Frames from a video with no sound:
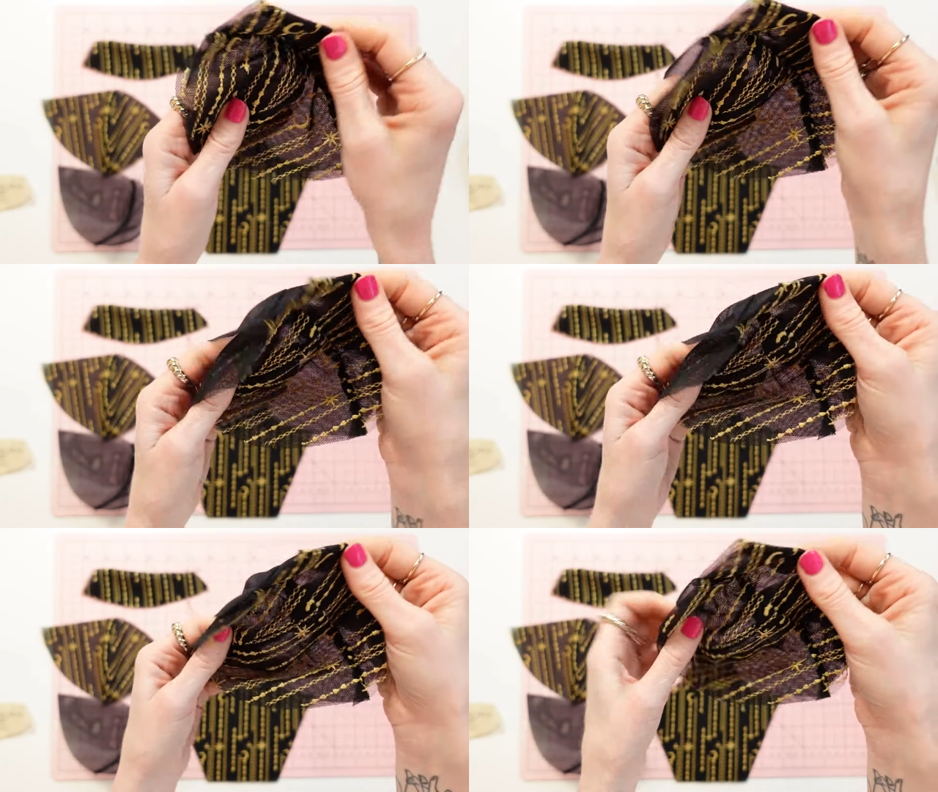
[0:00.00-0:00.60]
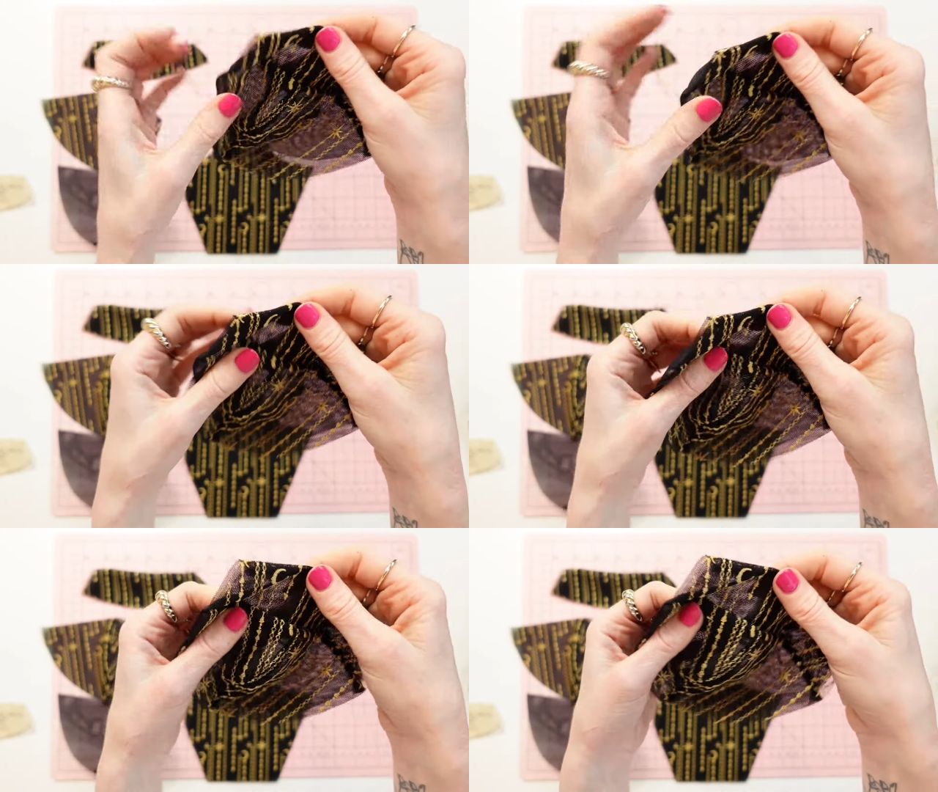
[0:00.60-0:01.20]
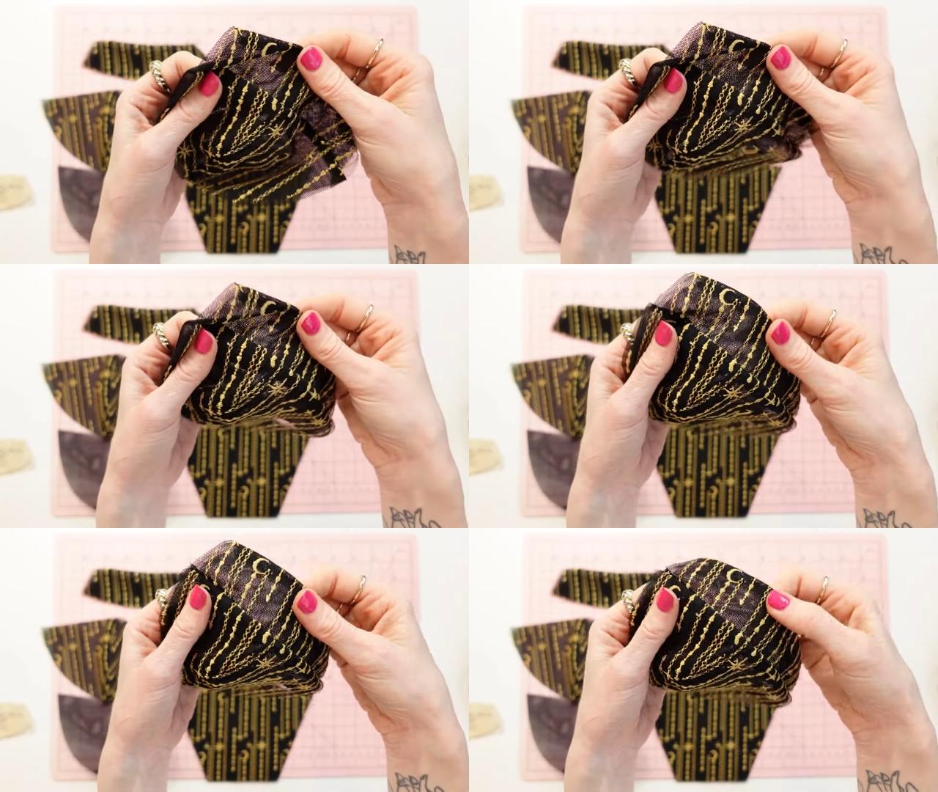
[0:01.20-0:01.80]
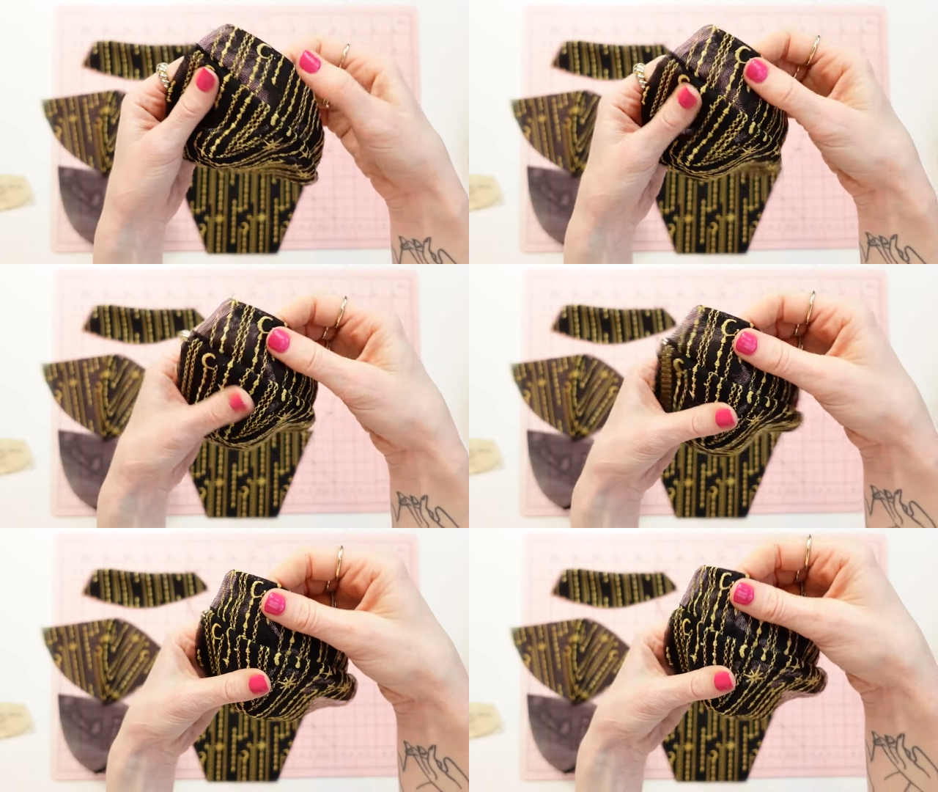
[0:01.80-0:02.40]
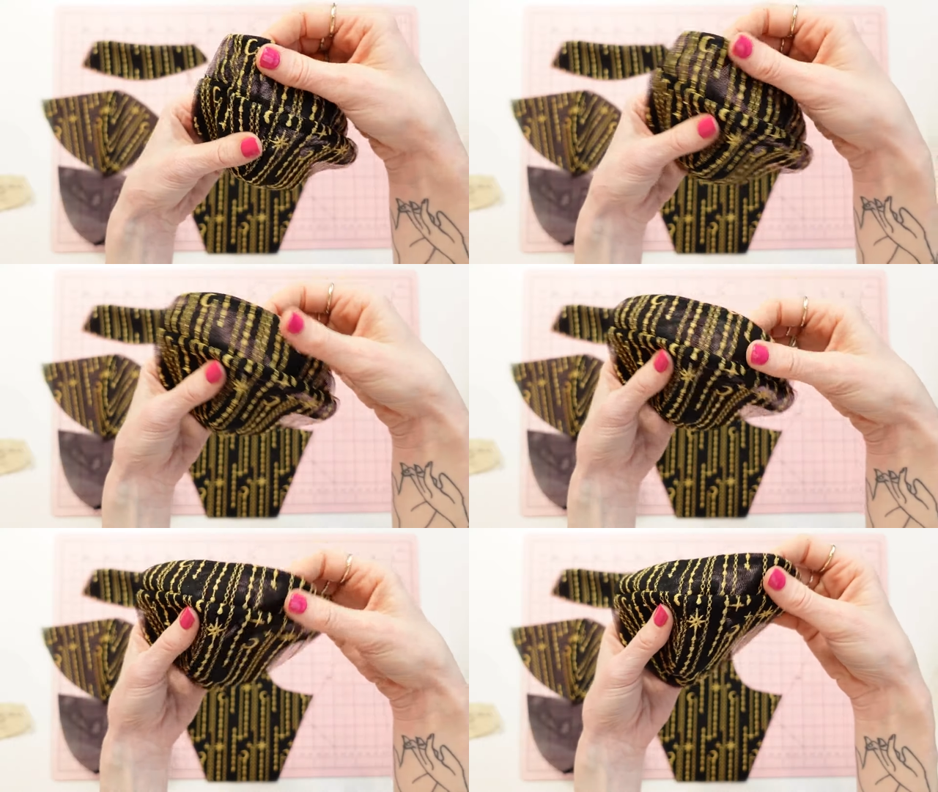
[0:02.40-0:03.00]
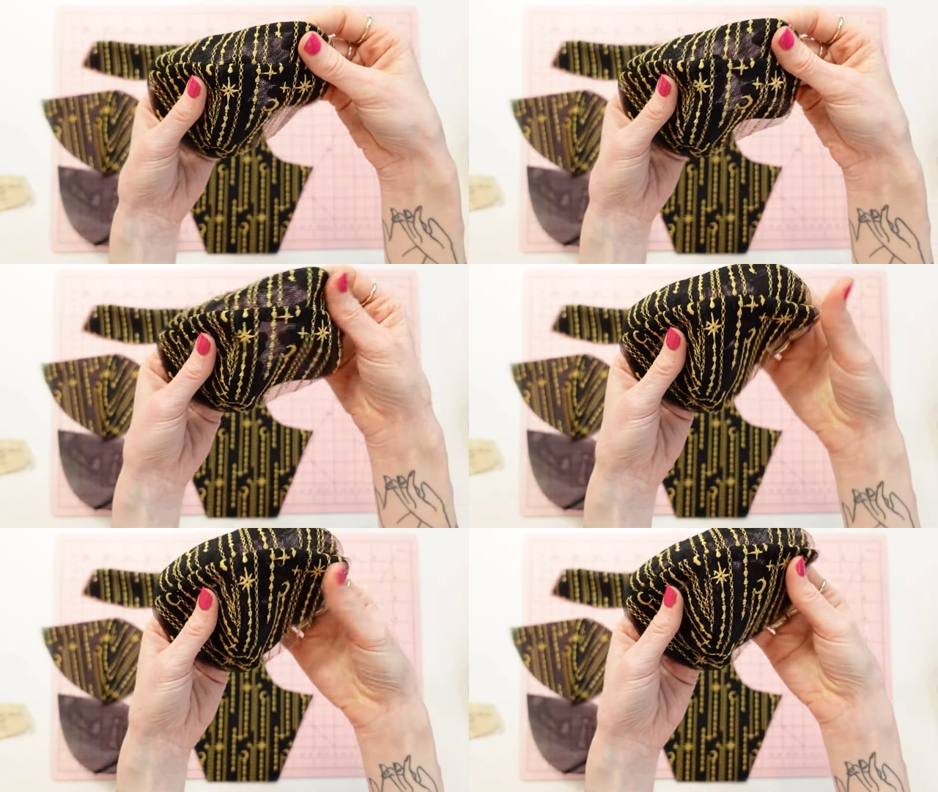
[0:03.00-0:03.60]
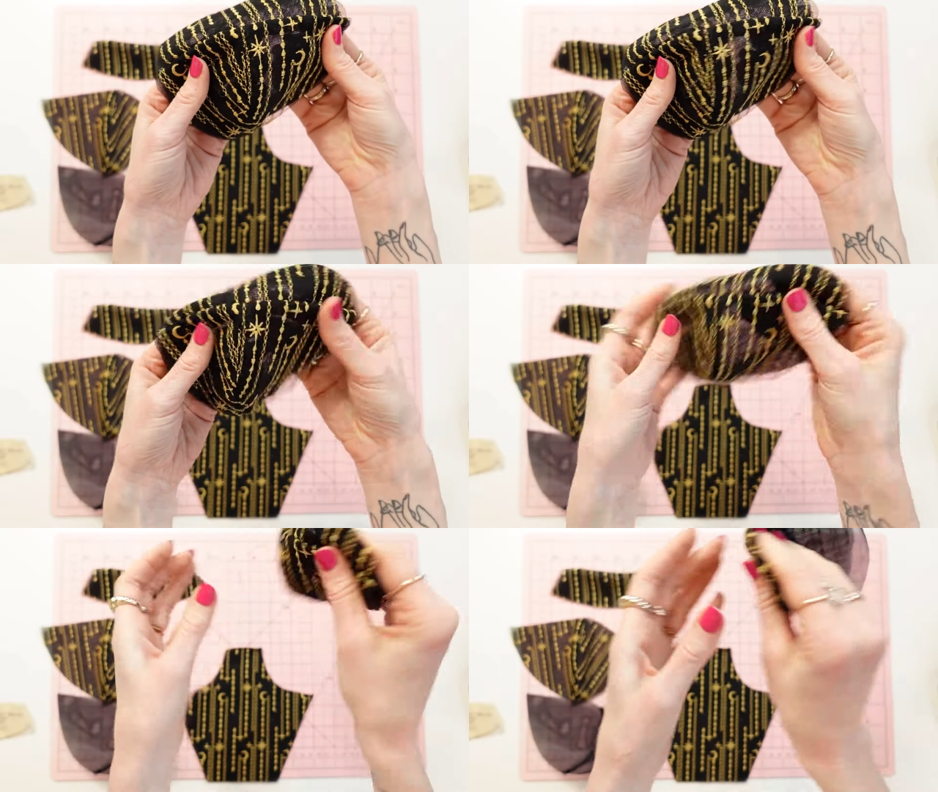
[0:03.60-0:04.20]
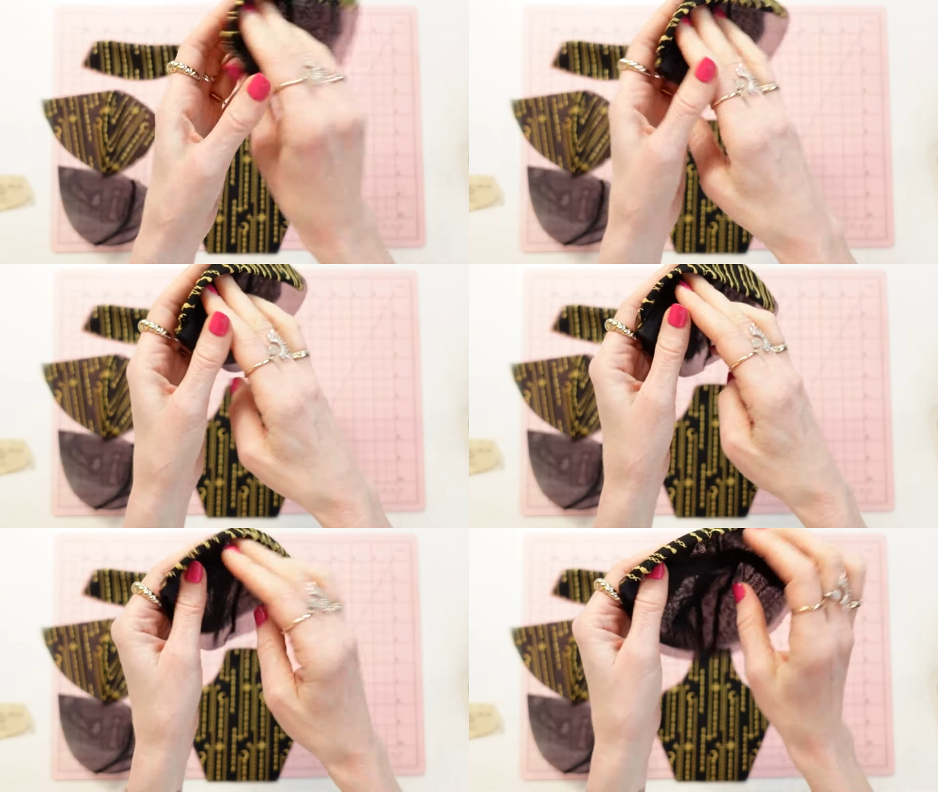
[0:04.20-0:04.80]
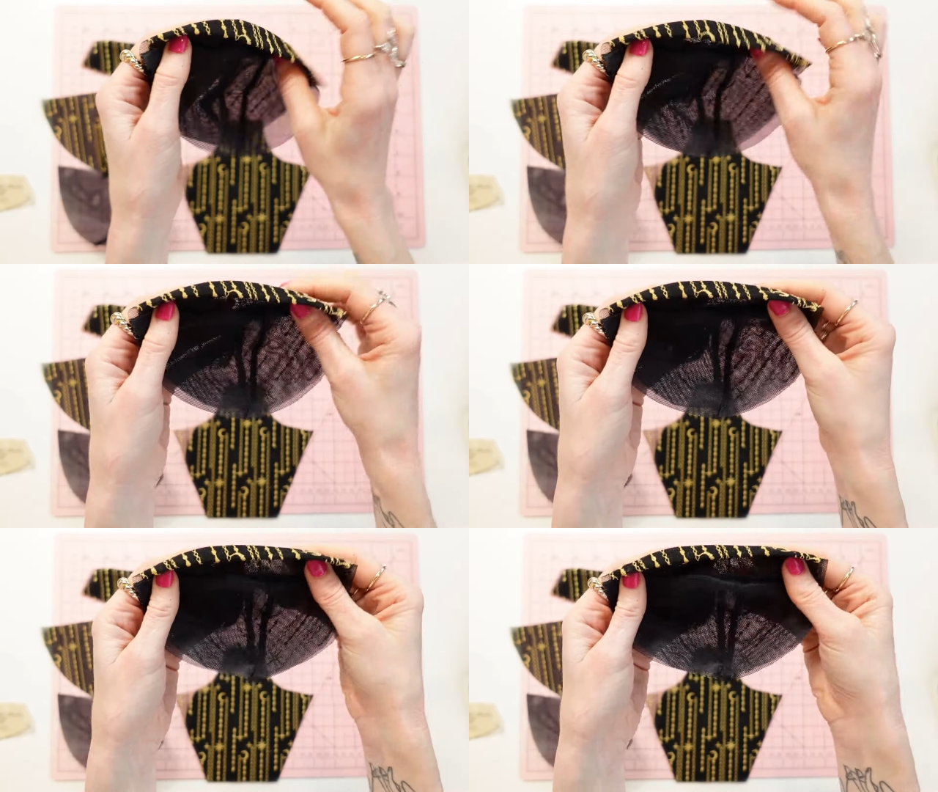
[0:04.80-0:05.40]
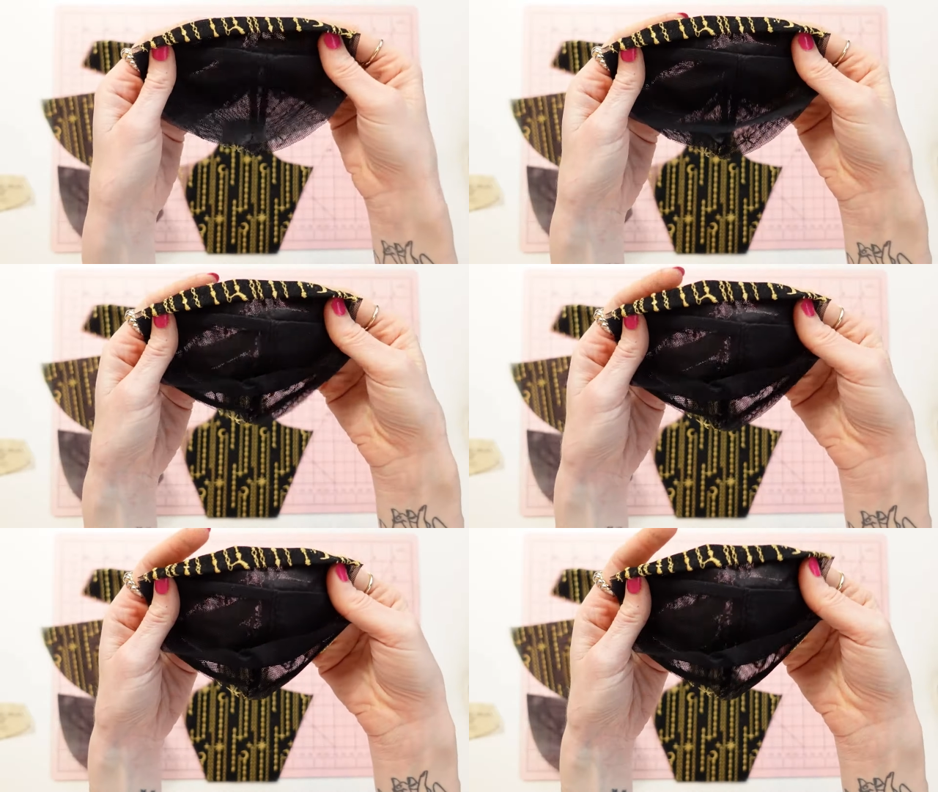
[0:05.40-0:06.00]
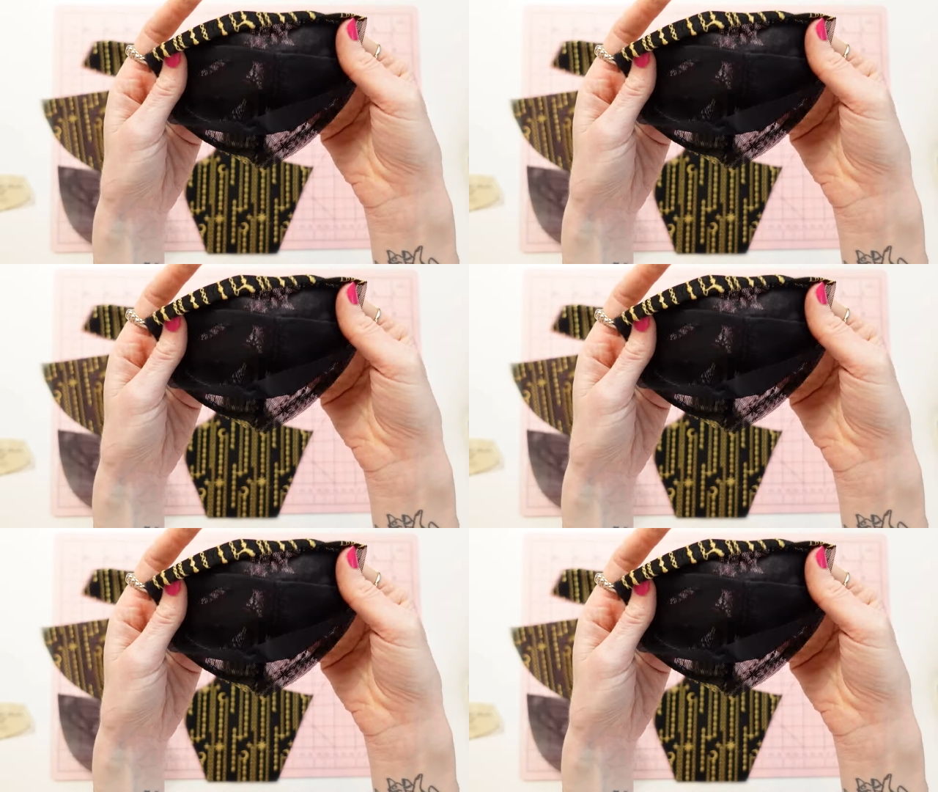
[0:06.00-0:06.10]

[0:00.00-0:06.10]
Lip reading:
Nobody's mouth can be seen.